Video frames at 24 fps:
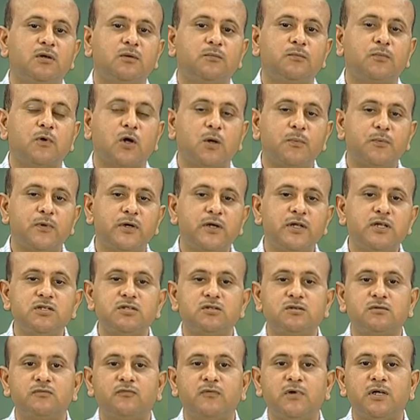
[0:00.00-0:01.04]

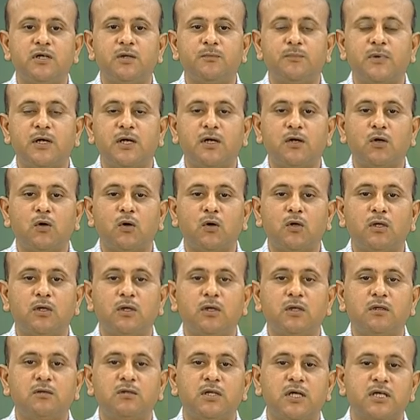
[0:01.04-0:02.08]
properties will depend on
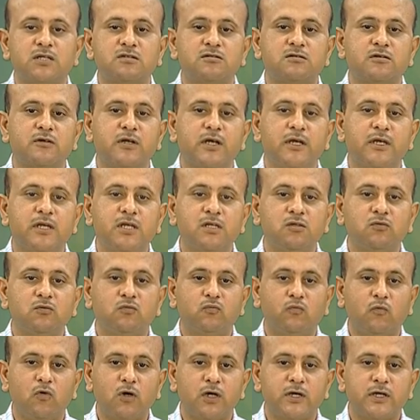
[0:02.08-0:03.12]
the accelerating
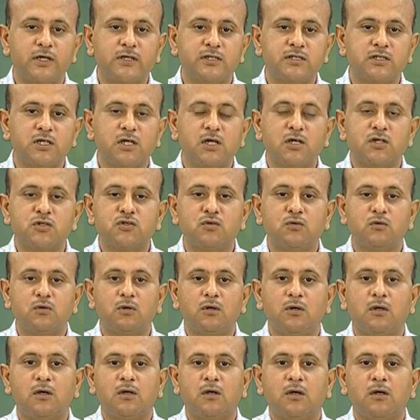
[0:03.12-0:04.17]
voltage. So,
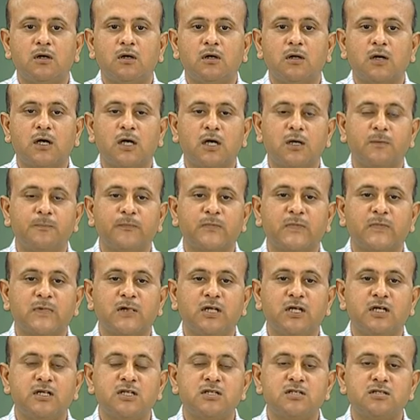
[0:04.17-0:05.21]
uh,
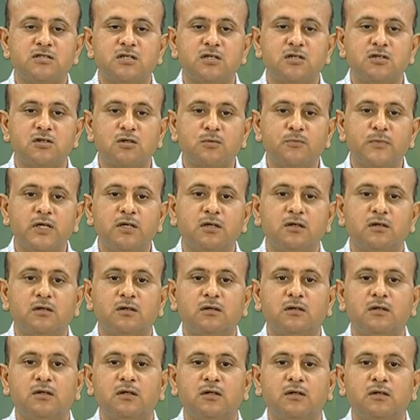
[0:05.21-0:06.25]
it is determined
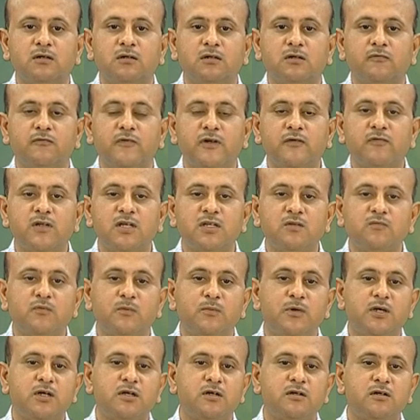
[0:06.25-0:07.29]
uh, the wavelength will
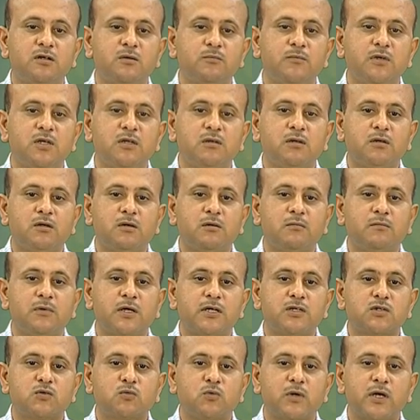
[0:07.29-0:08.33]
be determined by
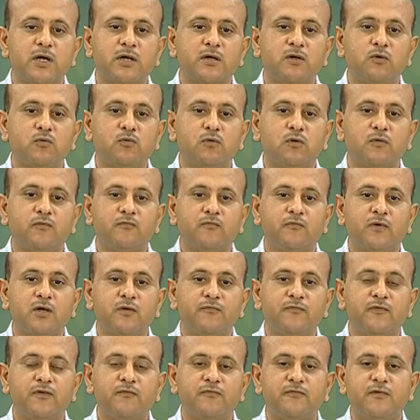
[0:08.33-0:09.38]
square root of
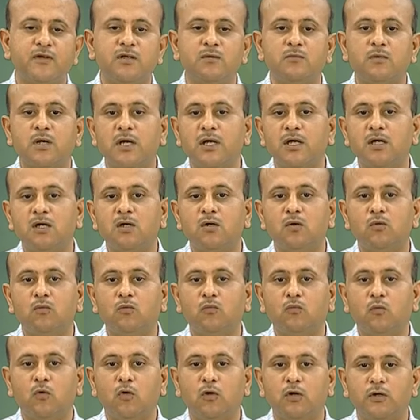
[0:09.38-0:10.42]
150 by
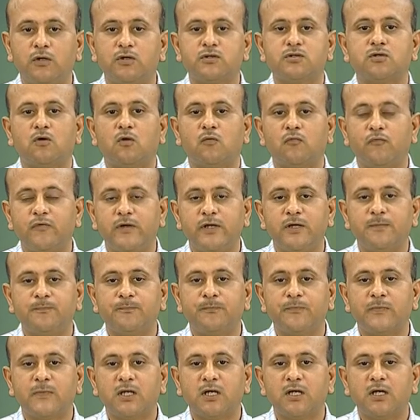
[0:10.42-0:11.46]
volts of V
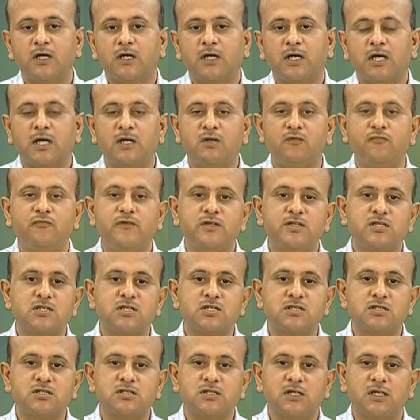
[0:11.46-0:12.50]
and which
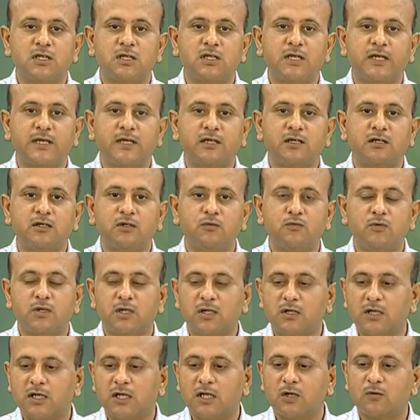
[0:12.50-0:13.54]
is uh, like you can
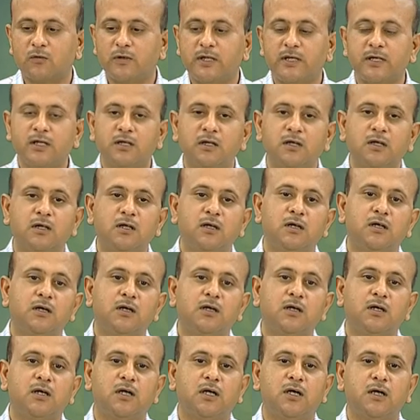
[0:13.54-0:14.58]
calculate
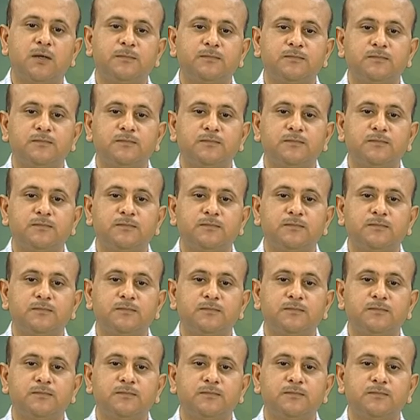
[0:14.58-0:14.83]
uh,